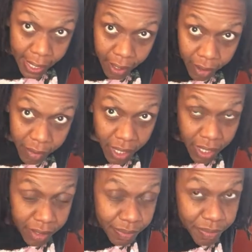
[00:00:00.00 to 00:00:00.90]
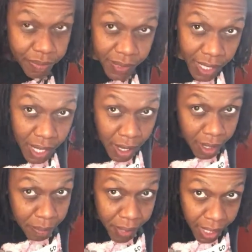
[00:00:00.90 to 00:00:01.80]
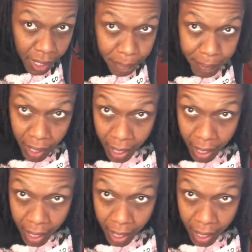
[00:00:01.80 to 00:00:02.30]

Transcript: Now I'm gonna pick up